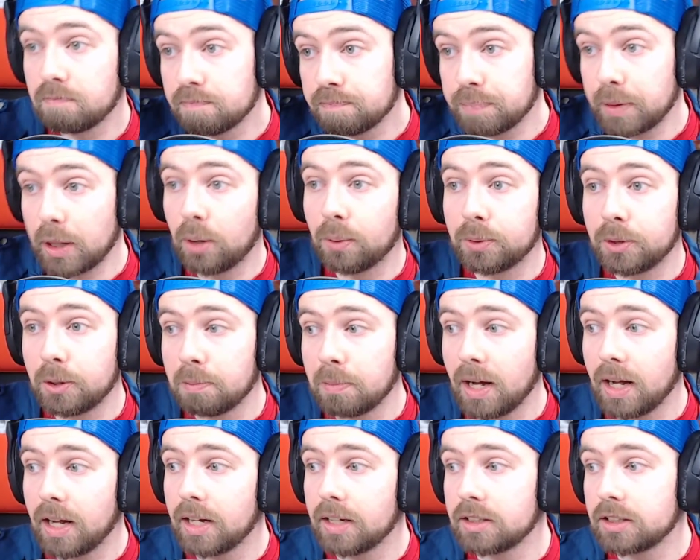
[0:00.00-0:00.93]
blow your
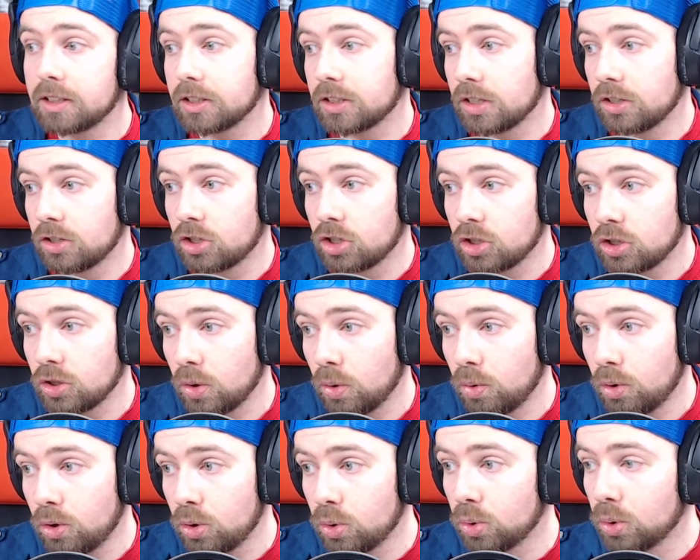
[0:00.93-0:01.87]
mind because it's so
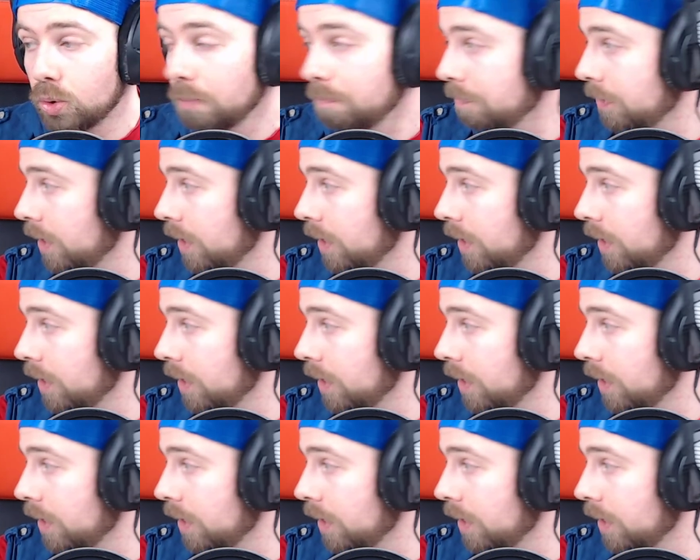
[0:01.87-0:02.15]
cool.